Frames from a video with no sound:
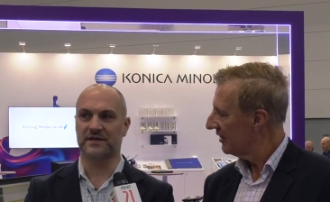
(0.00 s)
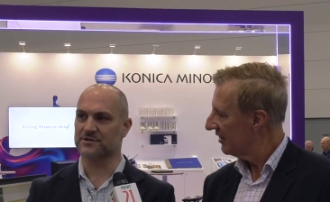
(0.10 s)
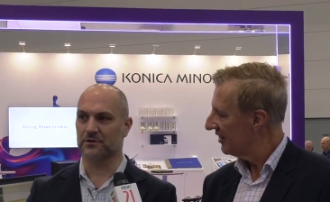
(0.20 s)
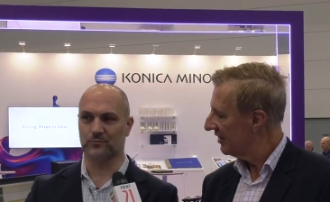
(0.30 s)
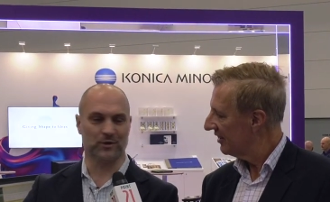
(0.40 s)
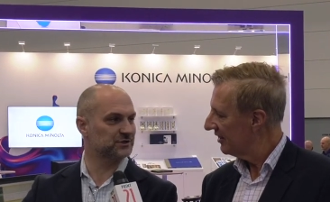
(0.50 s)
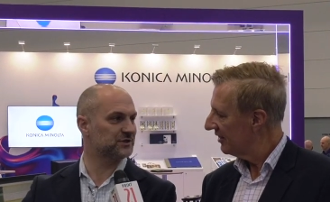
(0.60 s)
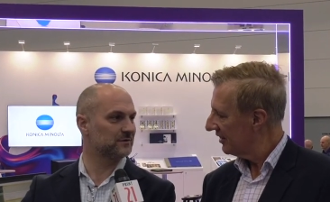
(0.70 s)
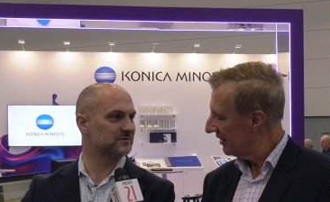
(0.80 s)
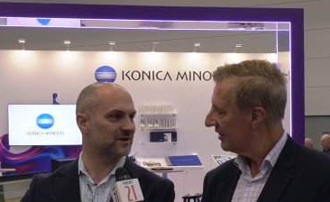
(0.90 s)
Speaker 1: it's not one
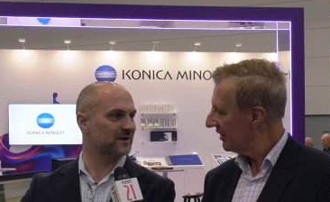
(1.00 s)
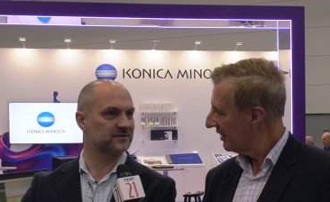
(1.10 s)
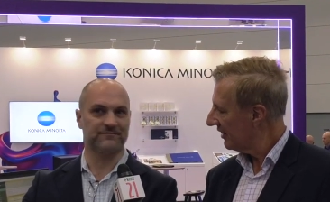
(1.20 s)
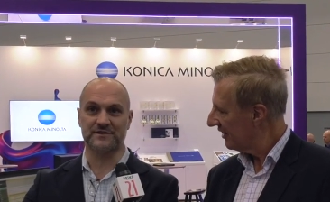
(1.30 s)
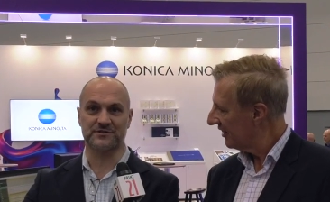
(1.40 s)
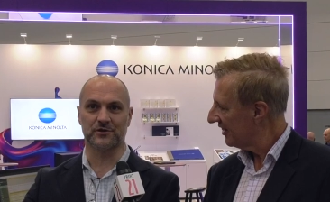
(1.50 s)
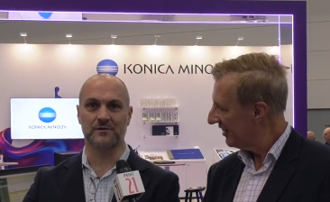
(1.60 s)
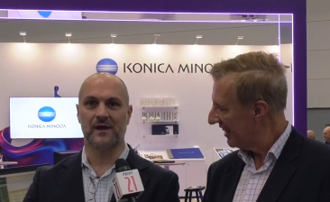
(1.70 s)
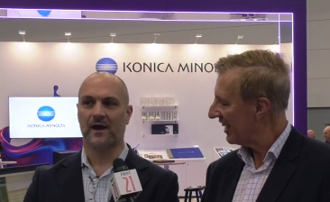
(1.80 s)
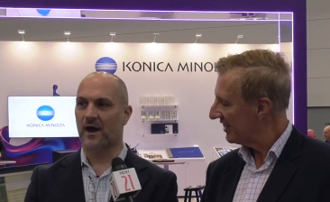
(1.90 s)
shoe size fits
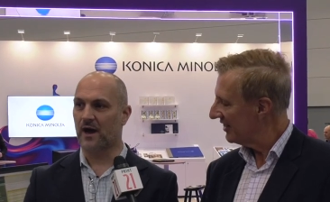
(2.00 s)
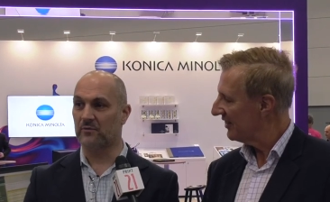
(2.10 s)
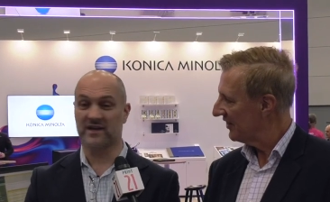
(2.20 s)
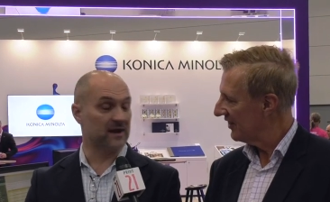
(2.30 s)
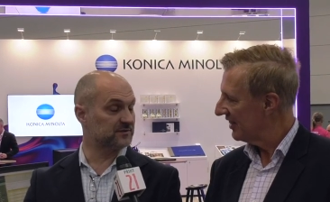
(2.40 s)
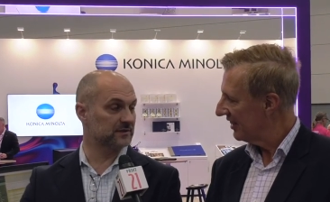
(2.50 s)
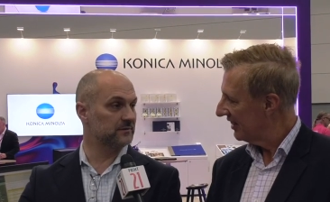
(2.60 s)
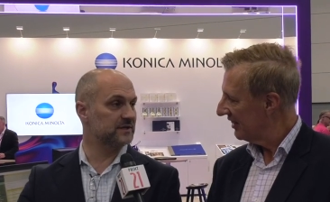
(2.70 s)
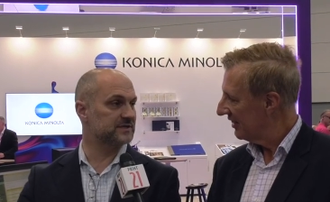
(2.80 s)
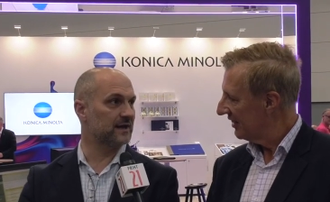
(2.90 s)
all, and um, we can
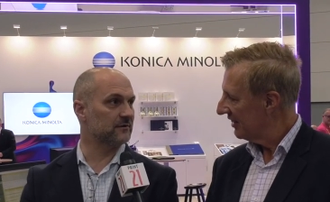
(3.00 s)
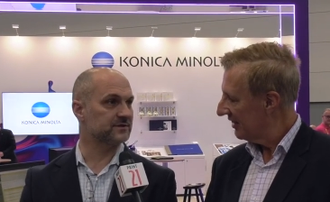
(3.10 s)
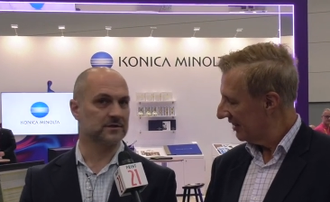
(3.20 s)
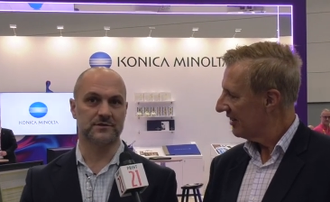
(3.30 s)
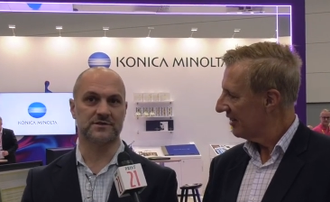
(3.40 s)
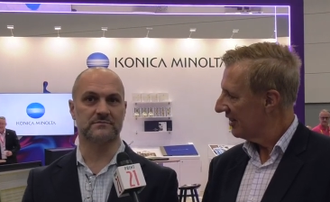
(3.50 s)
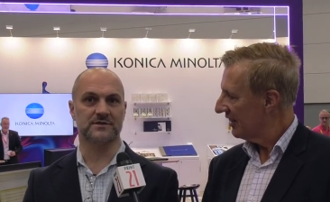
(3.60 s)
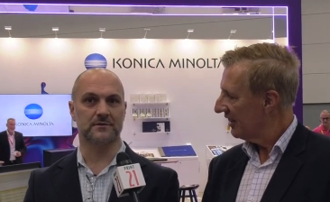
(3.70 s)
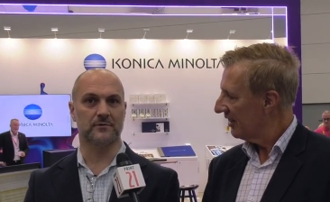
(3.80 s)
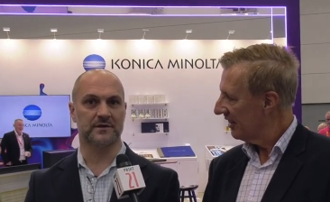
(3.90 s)
absolutely tailor a solution
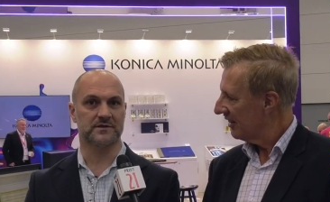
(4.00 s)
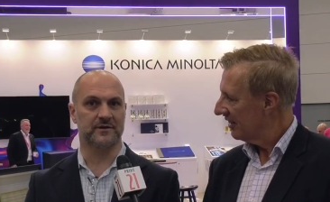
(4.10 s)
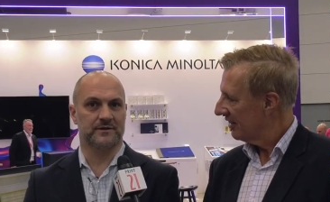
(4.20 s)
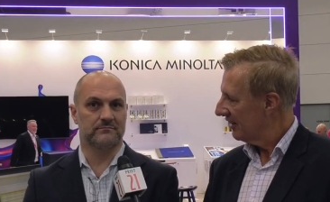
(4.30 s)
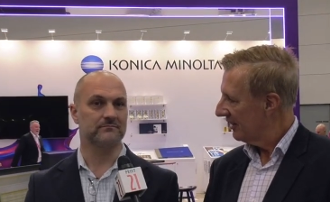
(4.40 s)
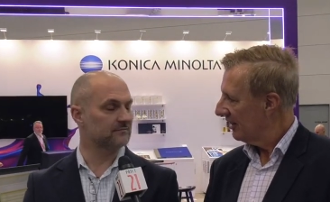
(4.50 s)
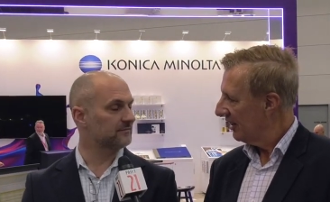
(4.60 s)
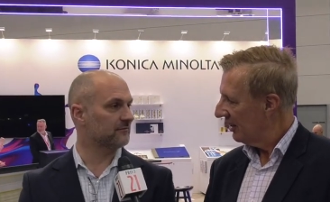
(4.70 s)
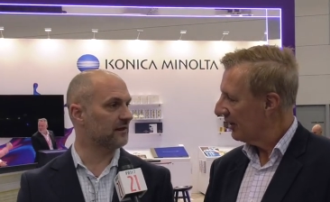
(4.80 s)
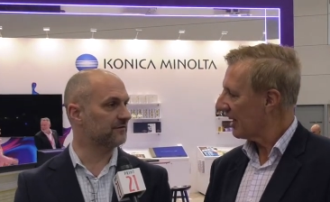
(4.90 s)
to uh, to meet
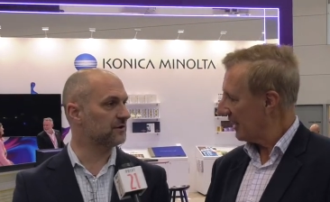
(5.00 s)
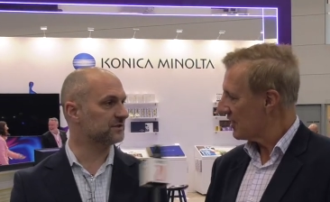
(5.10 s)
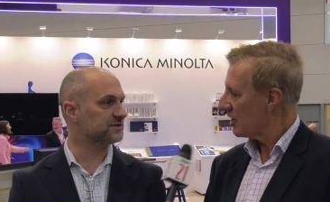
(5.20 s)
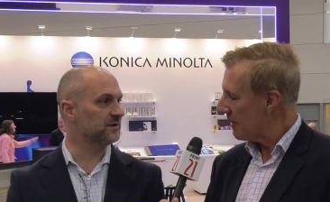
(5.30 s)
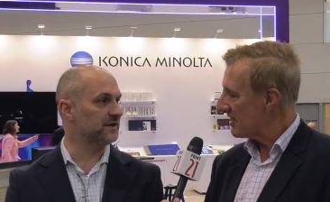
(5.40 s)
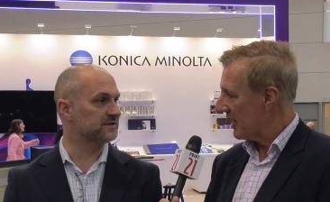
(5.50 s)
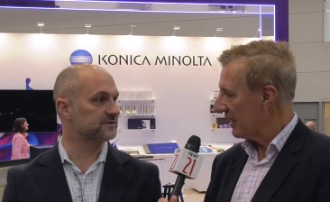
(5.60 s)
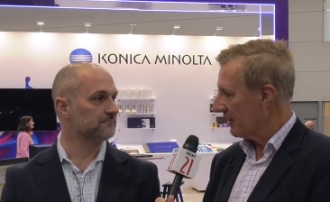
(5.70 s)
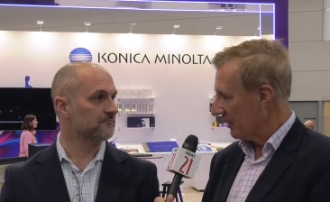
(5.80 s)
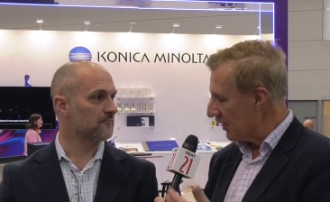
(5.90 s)
the relevant. Okay, so it's
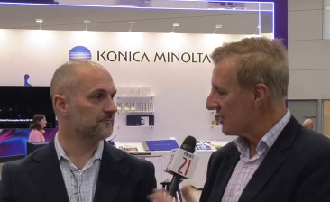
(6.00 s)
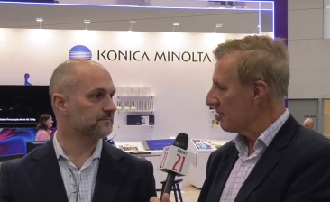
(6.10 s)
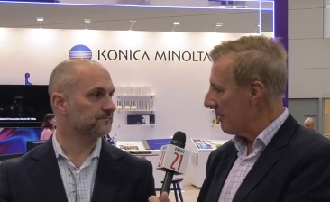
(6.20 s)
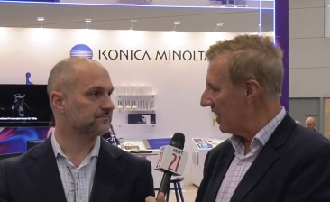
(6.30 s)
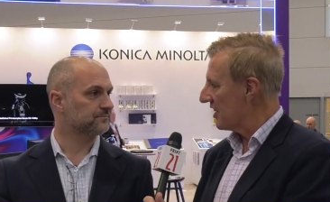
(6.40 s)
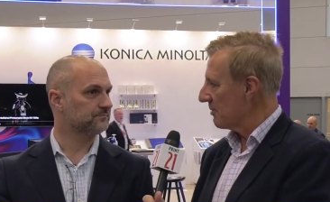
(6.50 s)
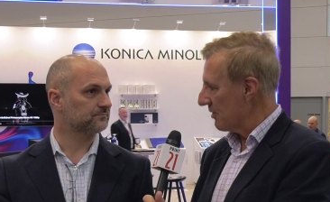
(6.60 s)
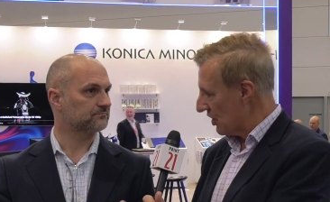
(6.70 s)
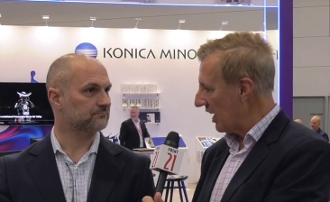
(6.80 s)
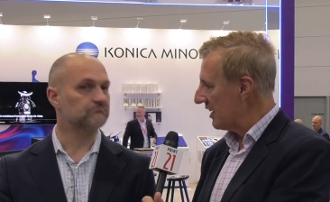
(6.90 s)
basically needs.
Speaker 2: a customized
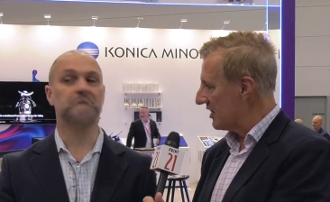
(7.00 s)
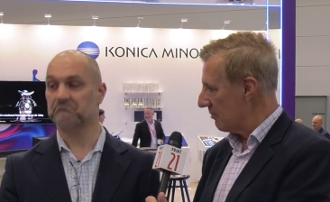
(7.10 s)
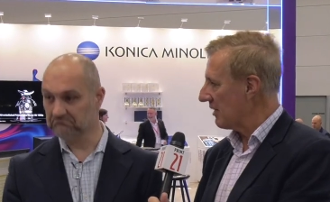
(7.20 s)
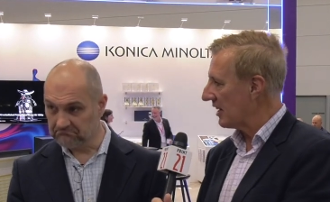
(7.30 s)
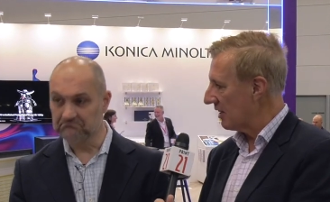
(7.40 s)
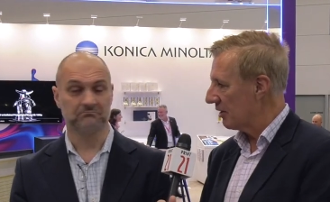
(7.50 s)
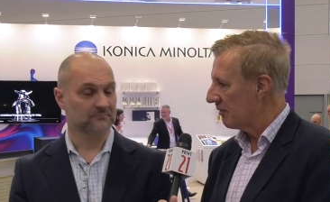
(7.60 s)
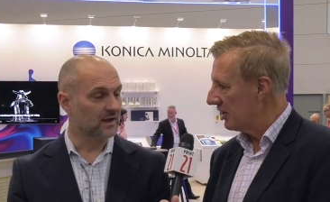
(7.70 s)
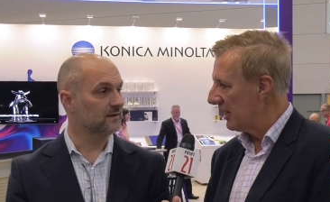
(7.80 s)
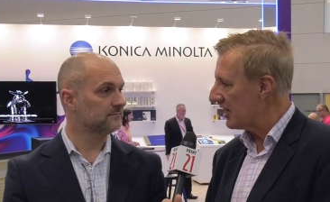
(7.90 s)
machine to meet the,
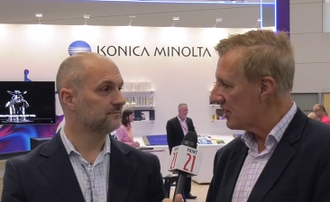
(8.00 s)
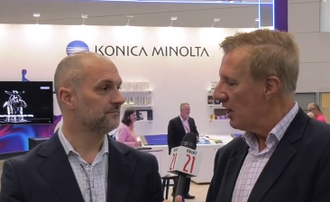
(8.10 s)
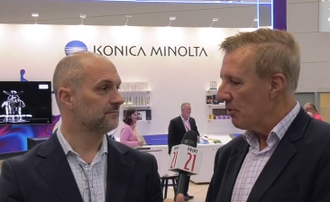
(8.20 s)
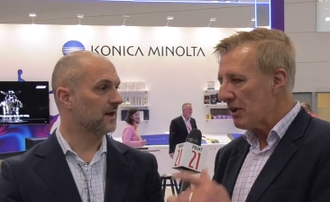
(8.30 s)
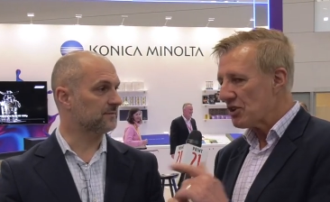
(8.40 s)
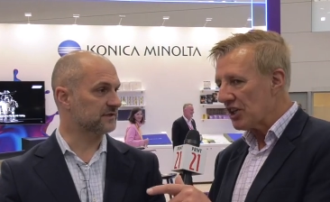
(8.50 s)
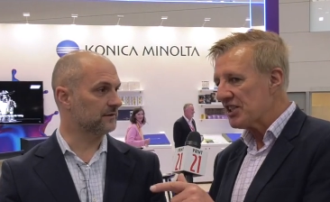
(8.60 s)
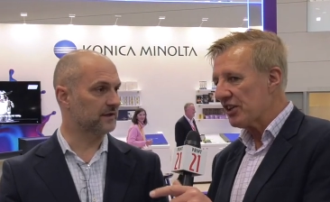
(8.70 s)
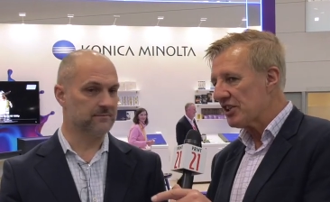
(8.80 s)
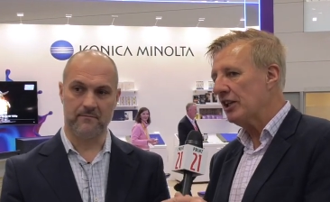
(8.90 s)
needs. Perhaps Absolutely. you can
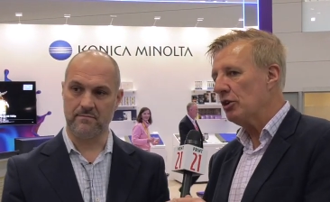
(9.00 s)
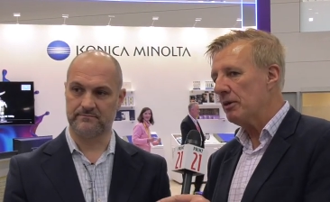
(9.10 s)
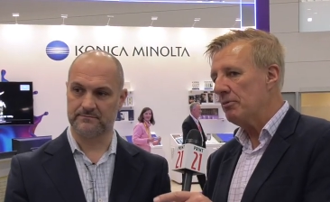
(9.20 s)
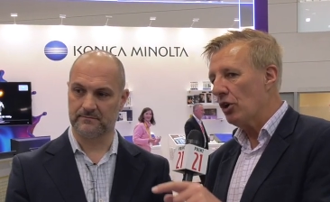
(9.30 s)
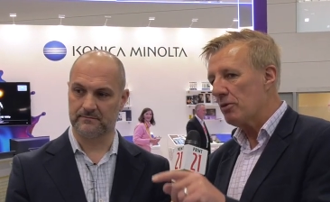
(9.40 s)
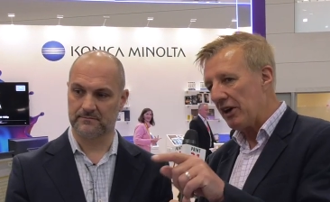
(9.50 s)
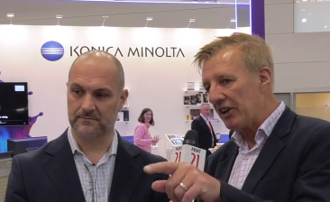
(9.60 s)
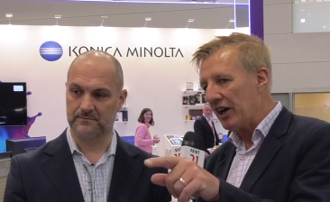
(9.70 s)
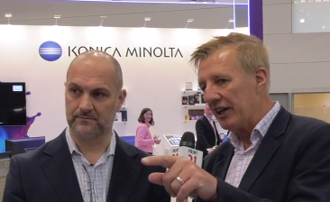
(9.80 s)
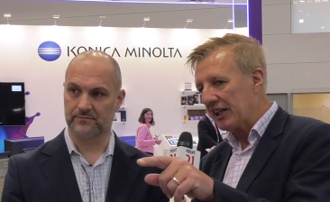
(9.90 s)
tell us a little bit more
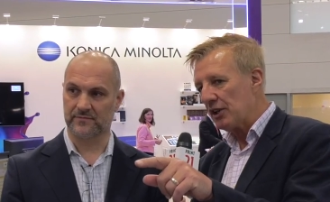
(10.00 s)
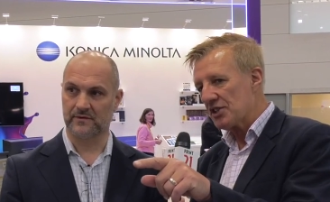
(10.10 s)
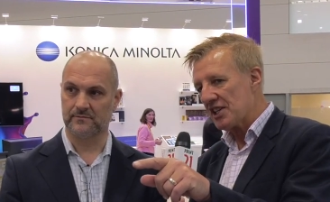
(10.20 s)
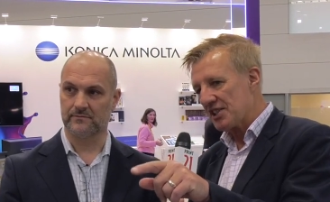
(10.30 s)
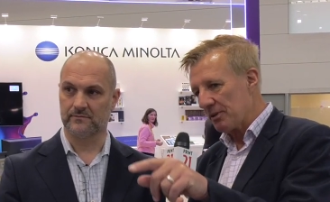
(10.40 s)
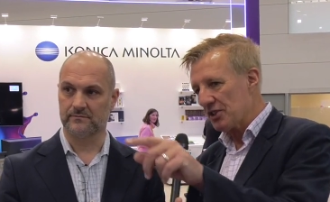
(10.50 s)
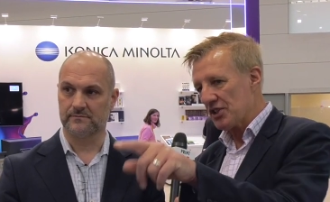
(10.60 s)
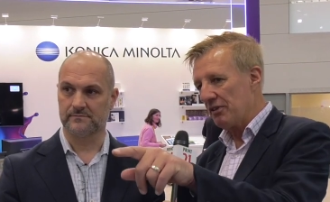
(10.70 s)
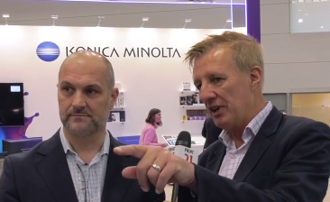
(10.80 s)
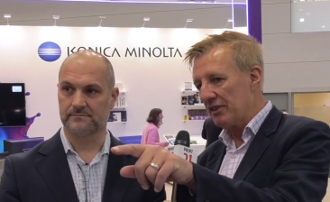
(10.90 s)
about the IQ system
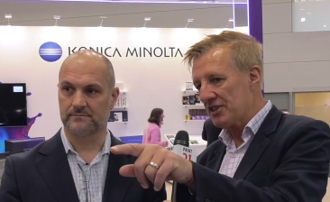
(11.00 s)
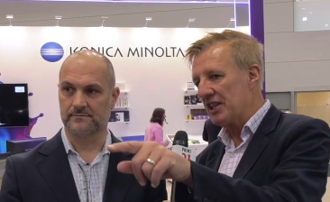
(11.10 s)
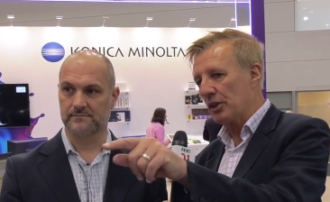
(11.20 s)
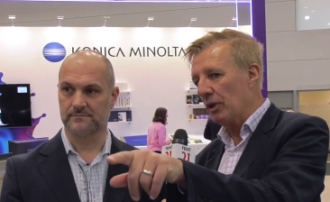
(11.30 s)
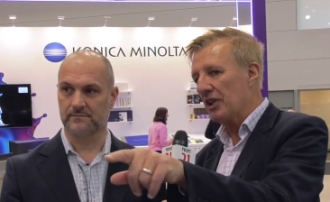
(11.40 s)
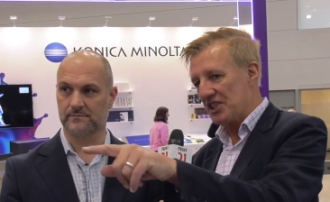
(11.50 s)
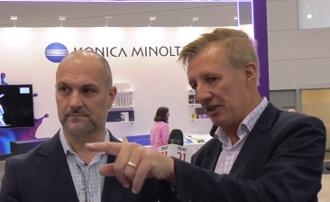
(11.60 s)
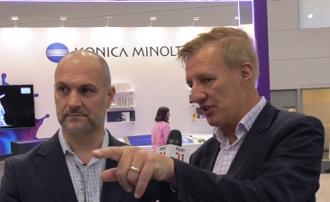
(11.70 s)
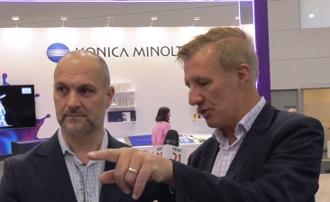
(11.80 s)
because I've seen the quality of